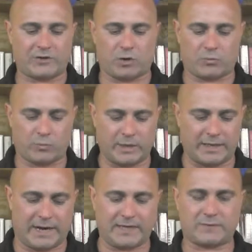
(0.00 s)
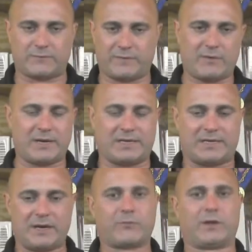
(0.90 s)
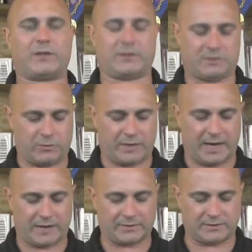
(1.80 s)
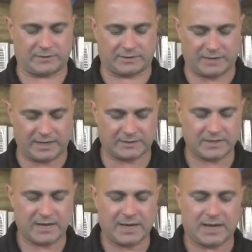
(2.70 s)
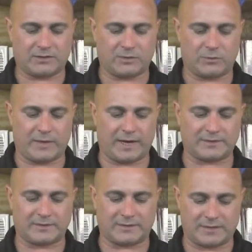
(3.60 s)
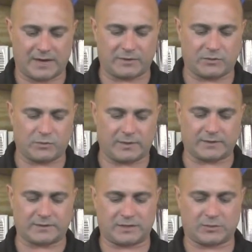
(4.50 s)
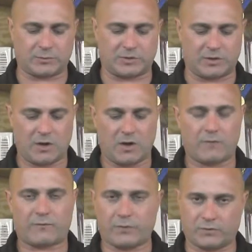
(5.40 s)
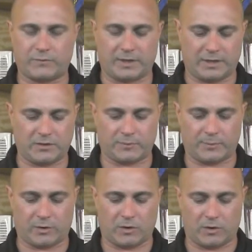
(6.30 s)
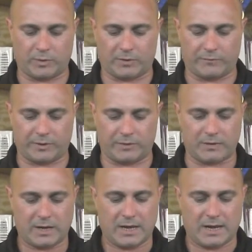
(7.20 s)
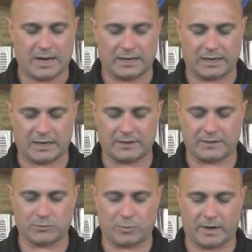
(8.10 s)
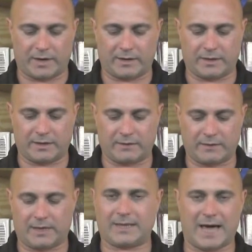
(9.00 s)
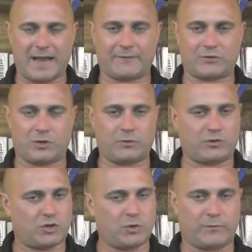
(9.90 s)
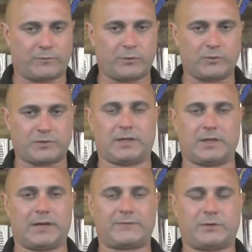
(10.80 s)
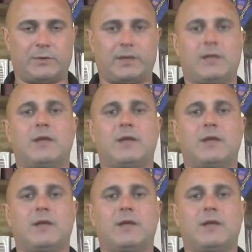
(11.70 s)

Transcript: showed really nice, very different. The 2006 and 2007. The 2006 was the first vintage from the Caldwell Vineyard, and uh, this wine uh, had a lot of chew- chewy fruit still left to it